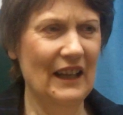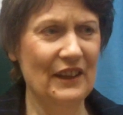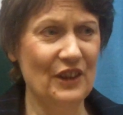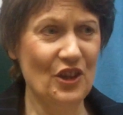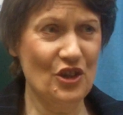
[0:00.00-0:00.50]

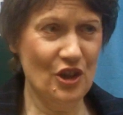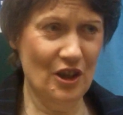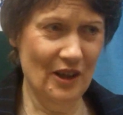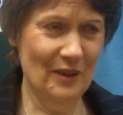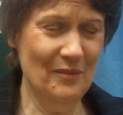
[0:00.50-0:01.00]
At this
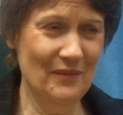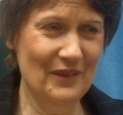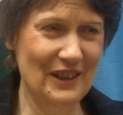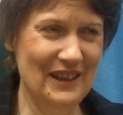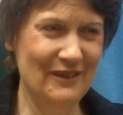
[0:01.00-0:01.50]

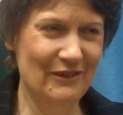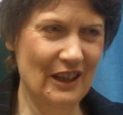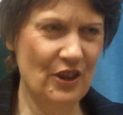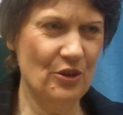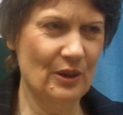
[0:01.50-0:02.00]
time, the
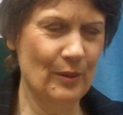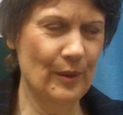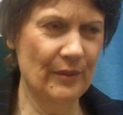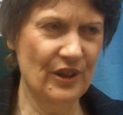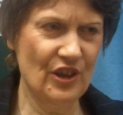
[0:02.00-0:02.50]
financial
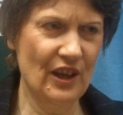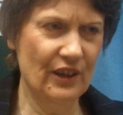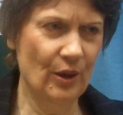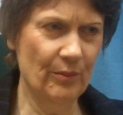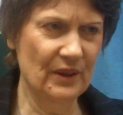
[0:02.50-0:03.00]
commitments
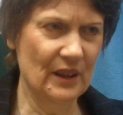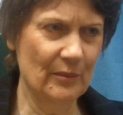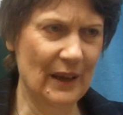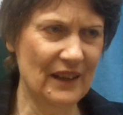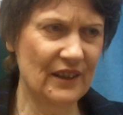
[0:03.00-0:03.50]
are not
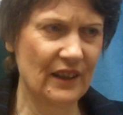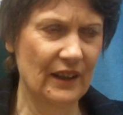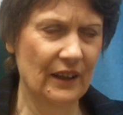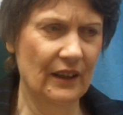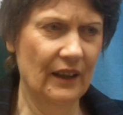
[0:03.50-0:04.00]
being met.
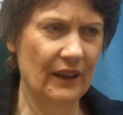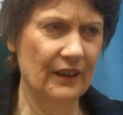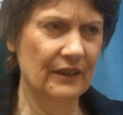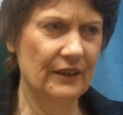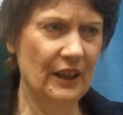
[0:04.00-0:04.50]

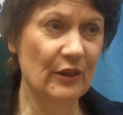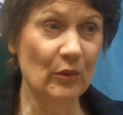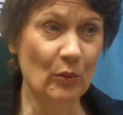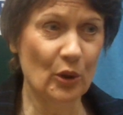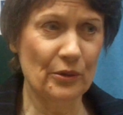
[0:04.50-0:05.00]

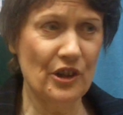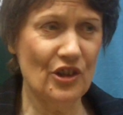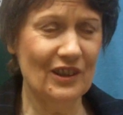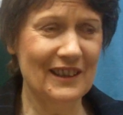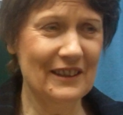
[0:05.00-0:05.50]
Even more
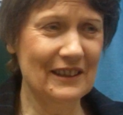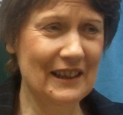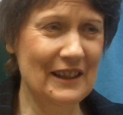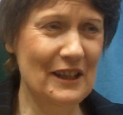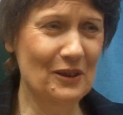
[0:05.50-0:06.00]
recently, the
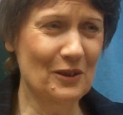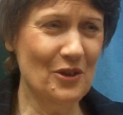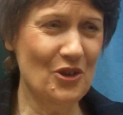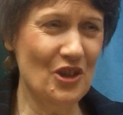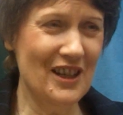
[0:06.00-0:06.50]

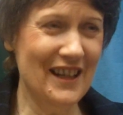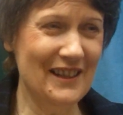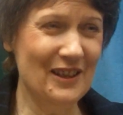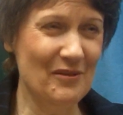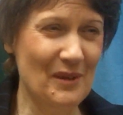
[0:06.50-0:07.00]
Gleneagles G8
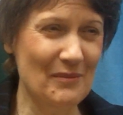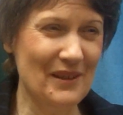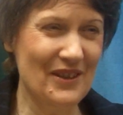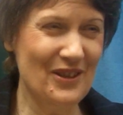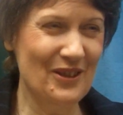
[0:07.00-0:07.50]

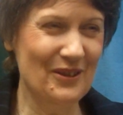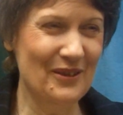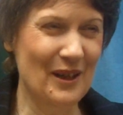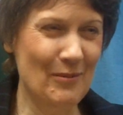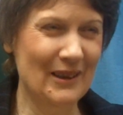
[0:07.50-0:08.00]
commitments to
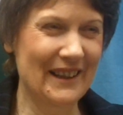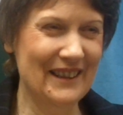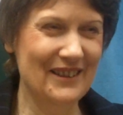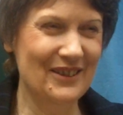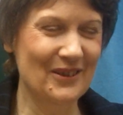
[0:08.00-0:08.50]
double
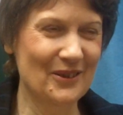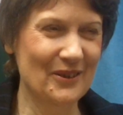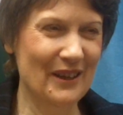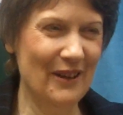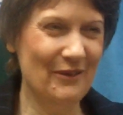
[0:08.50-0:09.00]
aid
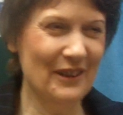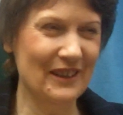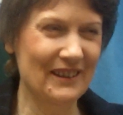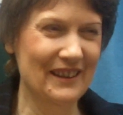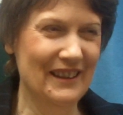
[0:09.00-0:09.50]
to
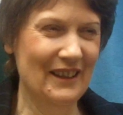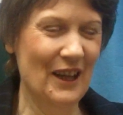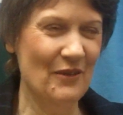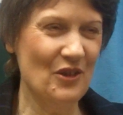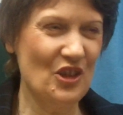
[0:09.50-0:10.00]
Africa
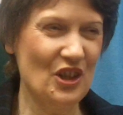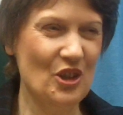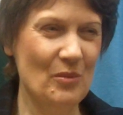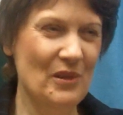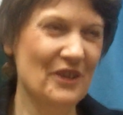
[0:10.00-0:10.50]
over a
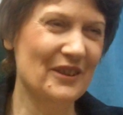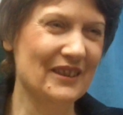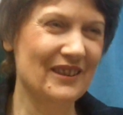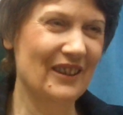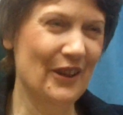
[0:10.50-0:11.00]
6-year
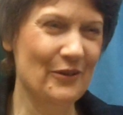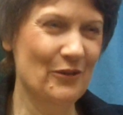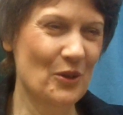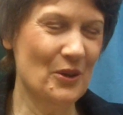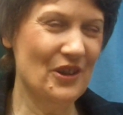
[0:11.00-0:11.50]
period,
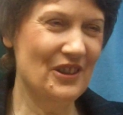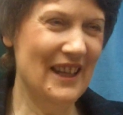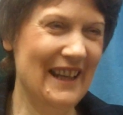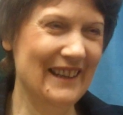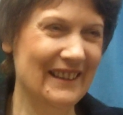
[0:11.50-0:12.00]
04 to
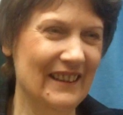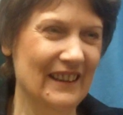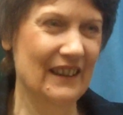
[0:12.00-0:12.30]
10,